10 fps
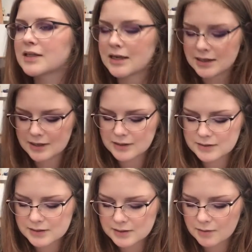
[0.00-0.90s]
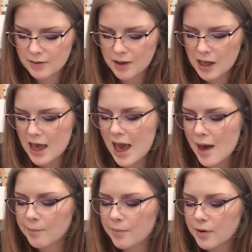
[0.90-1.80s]
Like, it's
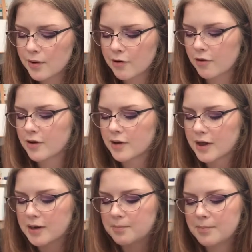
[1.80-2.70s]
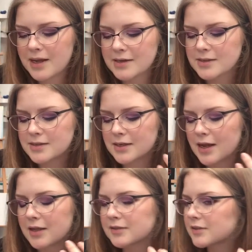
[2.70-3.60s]
amber and mint
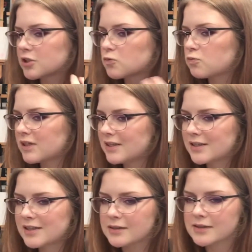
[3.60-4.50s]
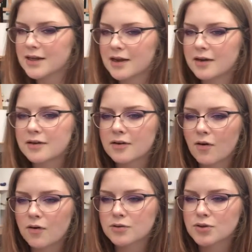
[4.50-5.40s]
and sweetness, and
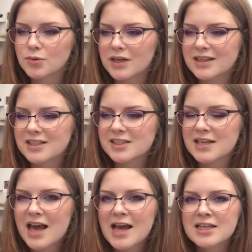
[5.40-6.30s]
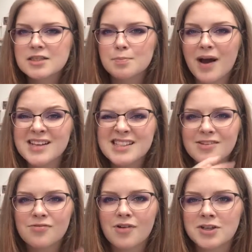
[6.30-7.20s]
also like this
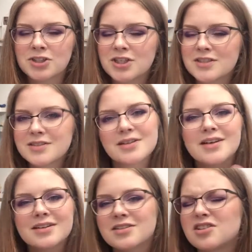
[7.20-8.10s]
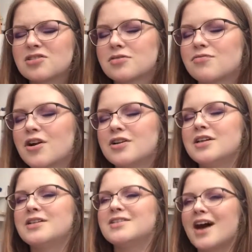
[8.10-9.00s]
spicy freshness. Like, it's
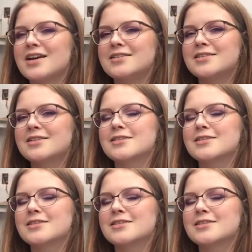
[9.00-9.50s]
very nice.